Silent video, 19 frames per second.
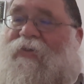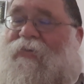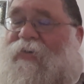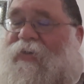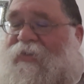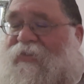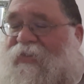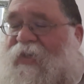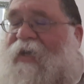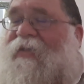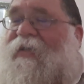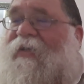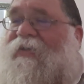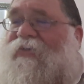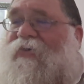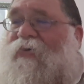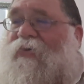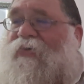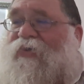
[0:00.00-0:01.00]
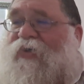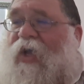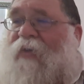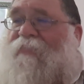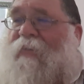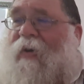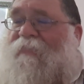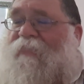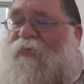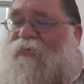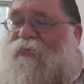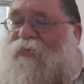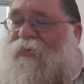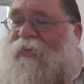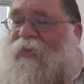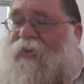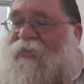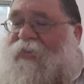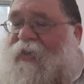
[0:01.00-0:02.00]
you could say that's called Shema
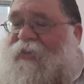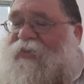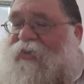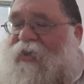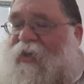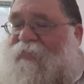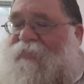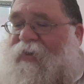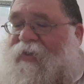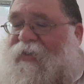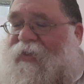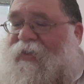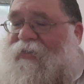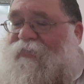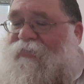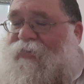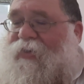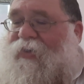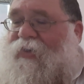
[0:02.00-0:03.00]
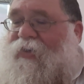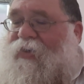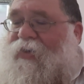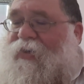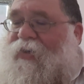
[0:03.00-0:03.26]
Pu'ula, not Shema Kinui.